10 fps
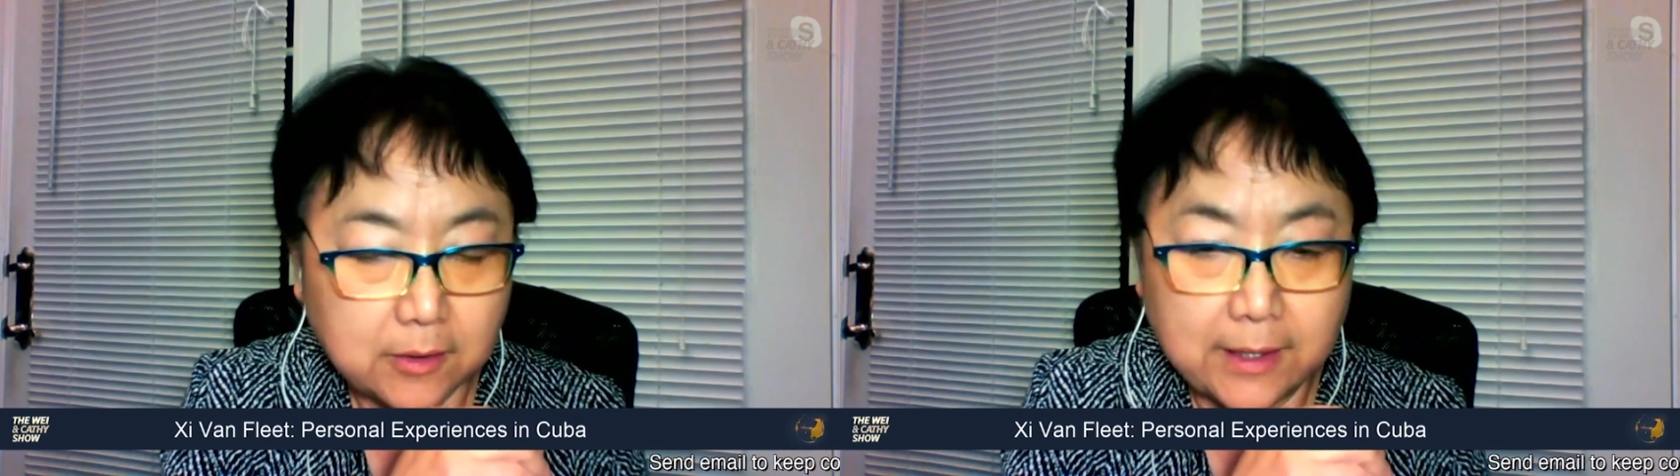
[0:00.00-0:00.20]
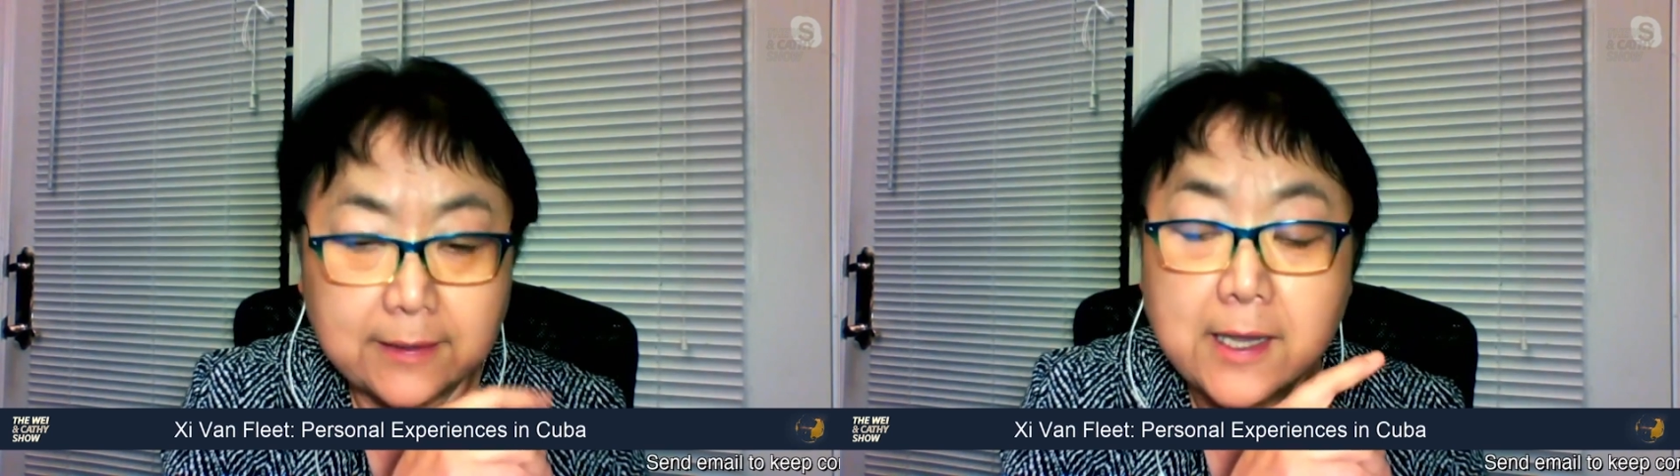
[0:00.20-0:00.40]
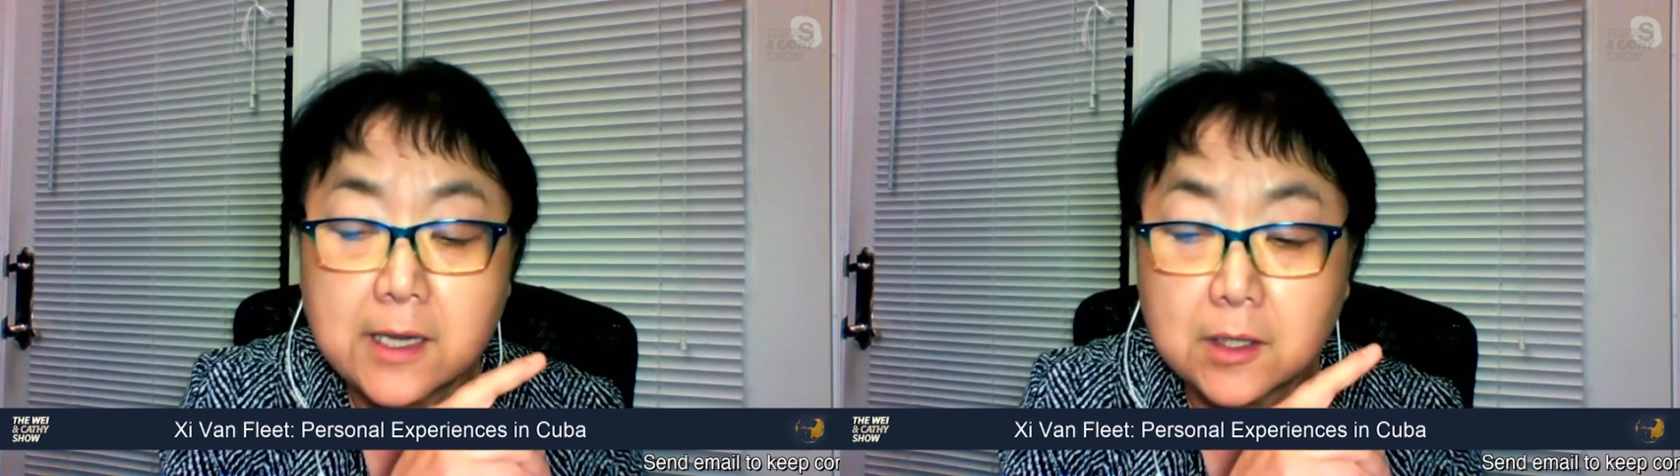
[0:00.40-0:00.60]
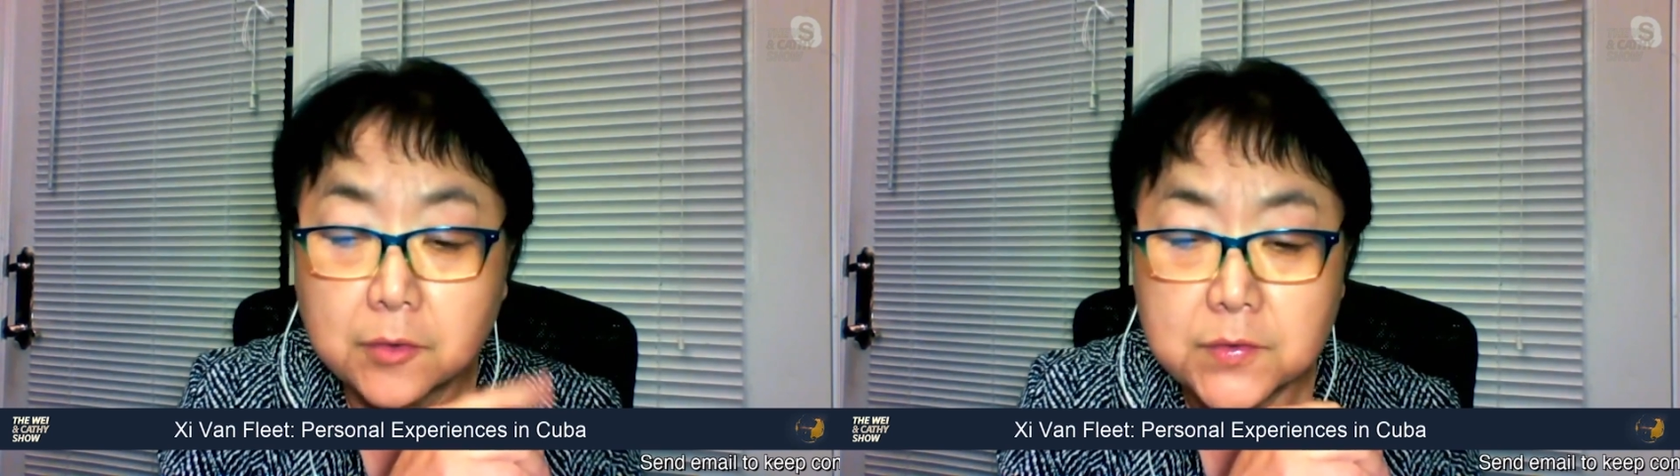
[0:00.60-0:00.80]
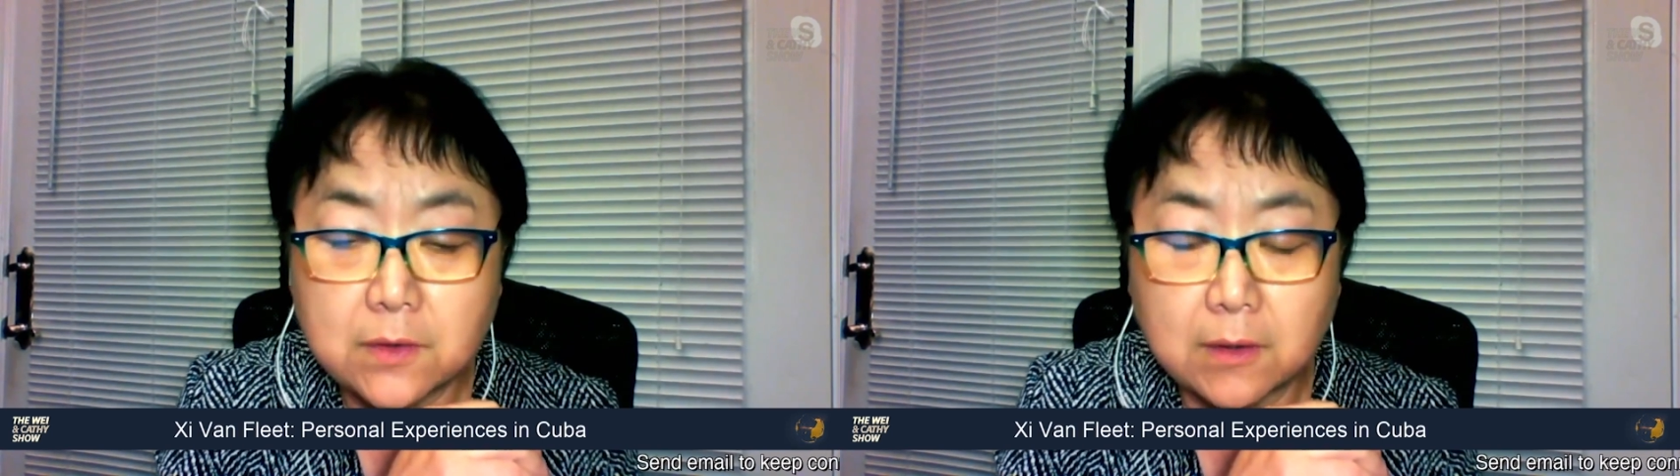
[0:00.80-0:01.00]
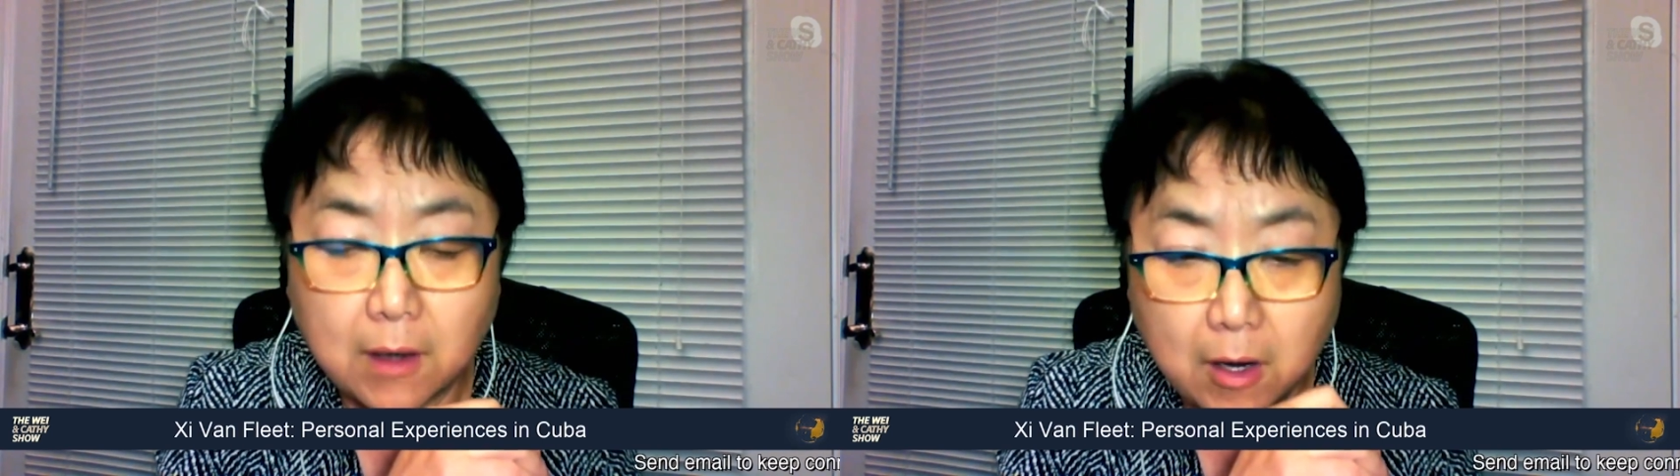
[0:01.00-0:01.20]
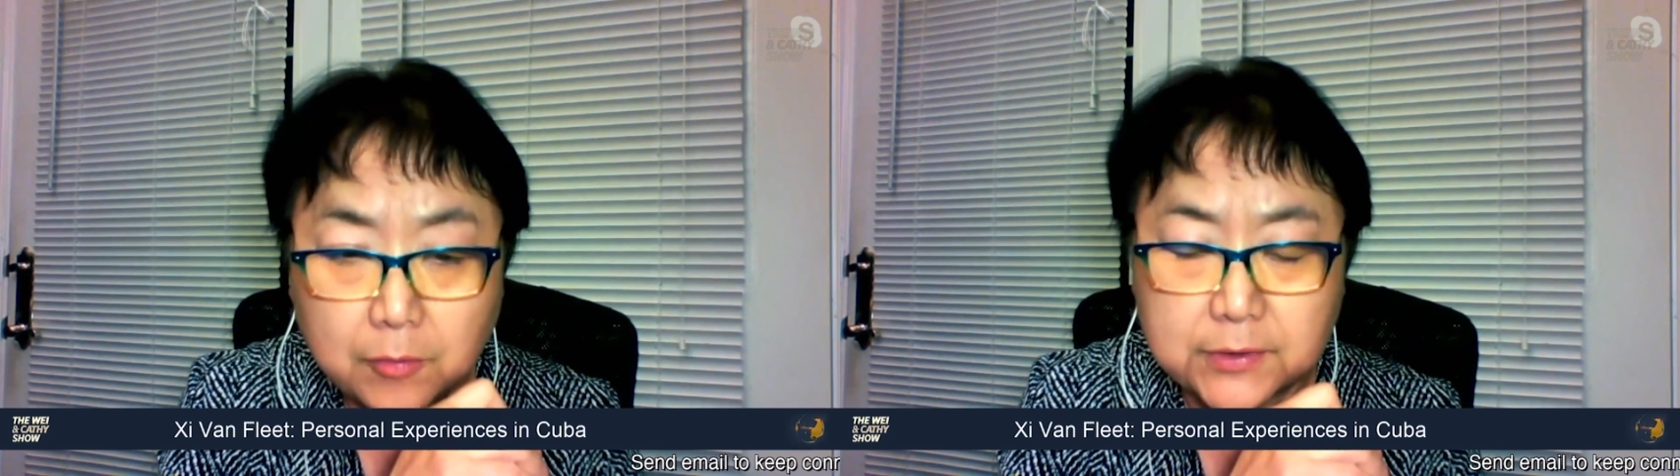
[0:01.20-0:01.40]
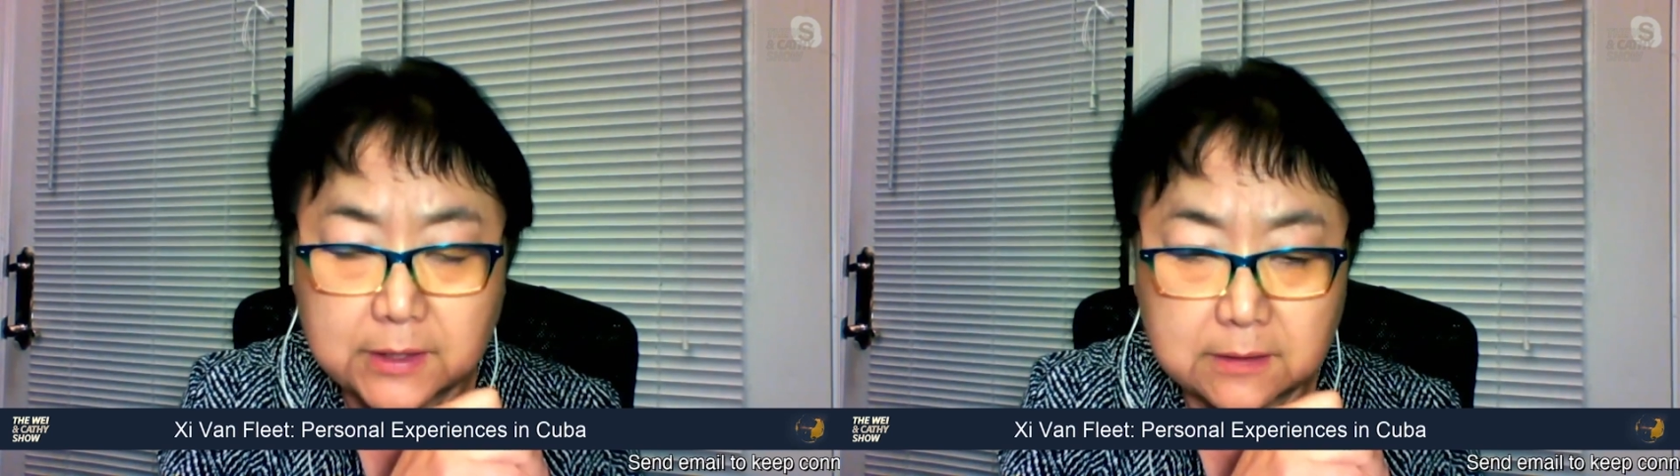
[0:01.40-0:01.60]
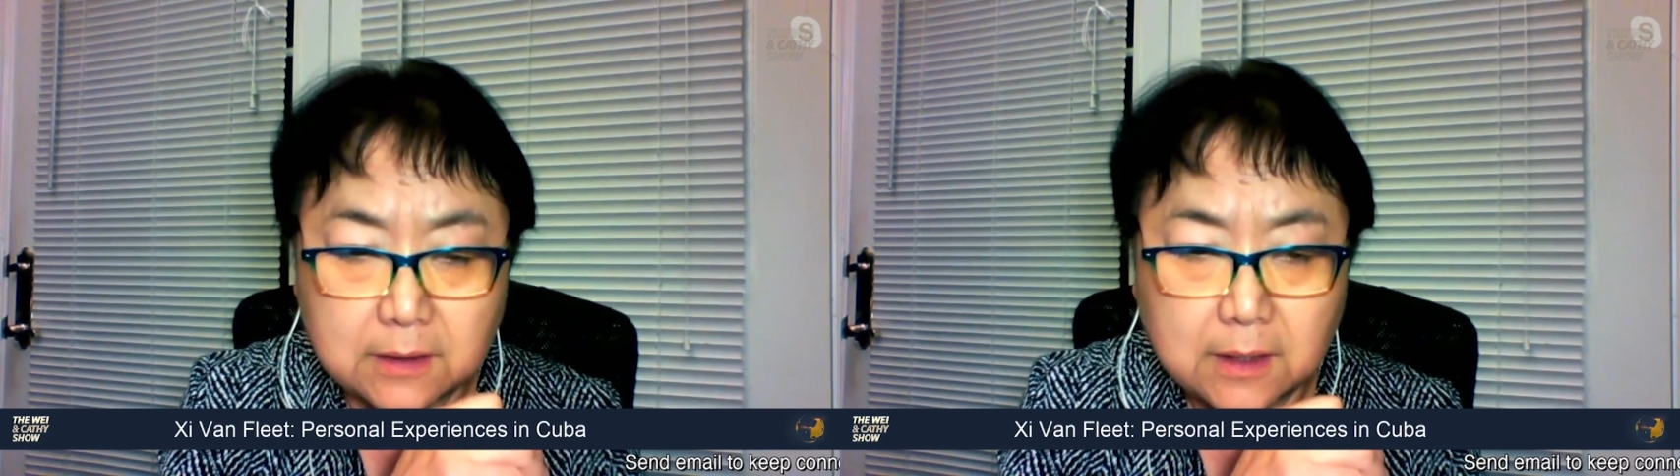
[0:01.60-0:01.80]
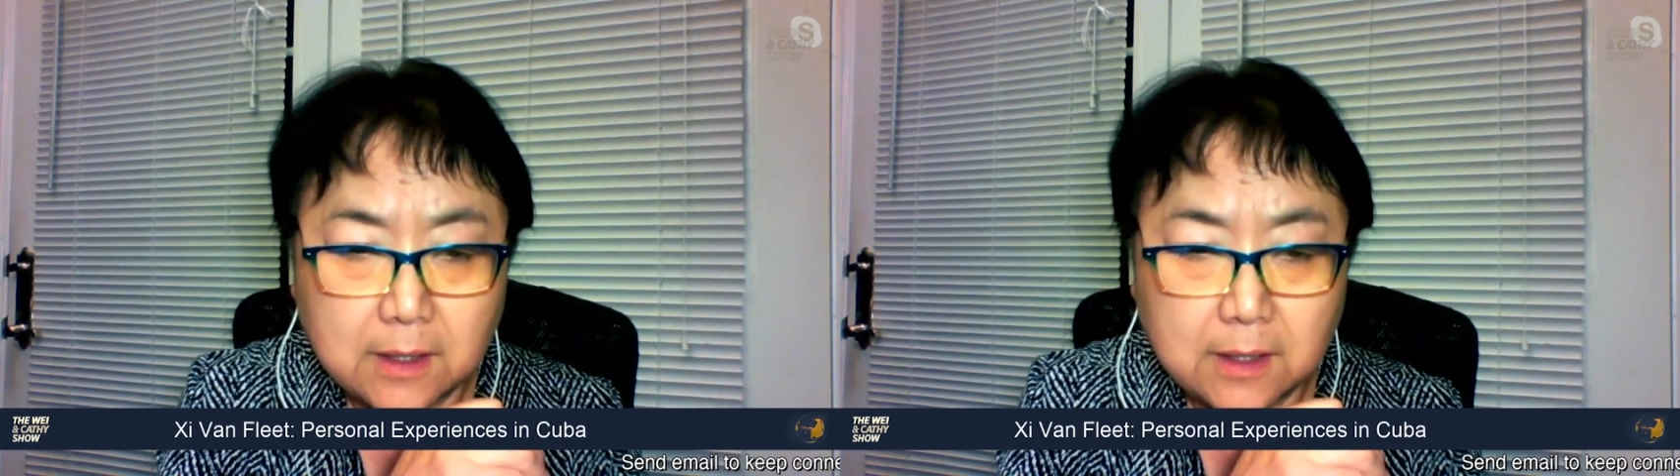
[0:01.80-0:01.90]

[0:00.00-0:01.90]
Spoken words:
Okay, and he goes there often.